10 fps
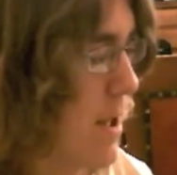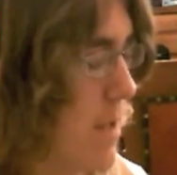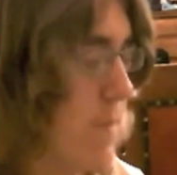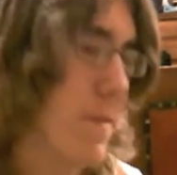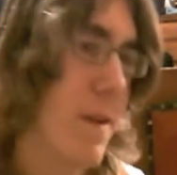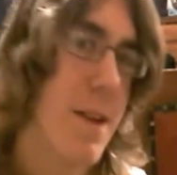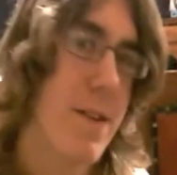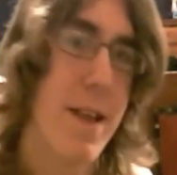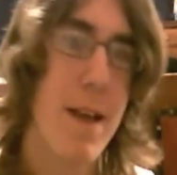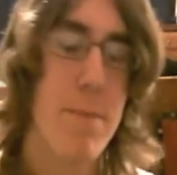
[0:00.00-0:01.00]
If I
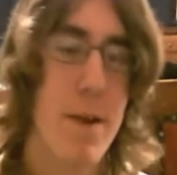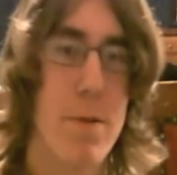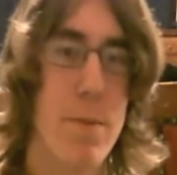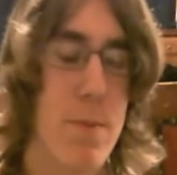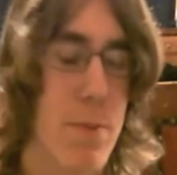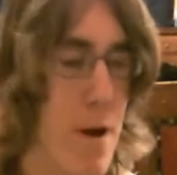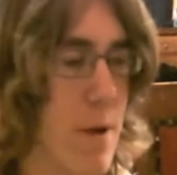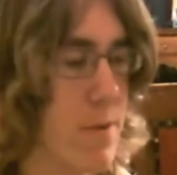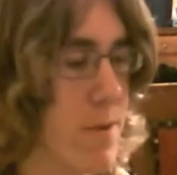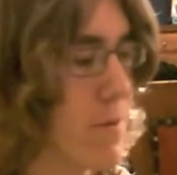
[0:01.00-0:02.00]
could get better
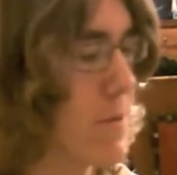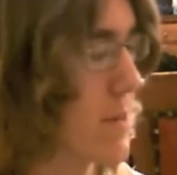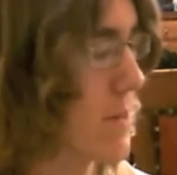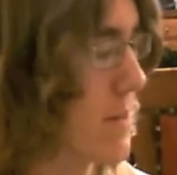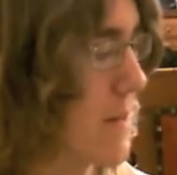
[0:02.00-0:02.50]
browsers,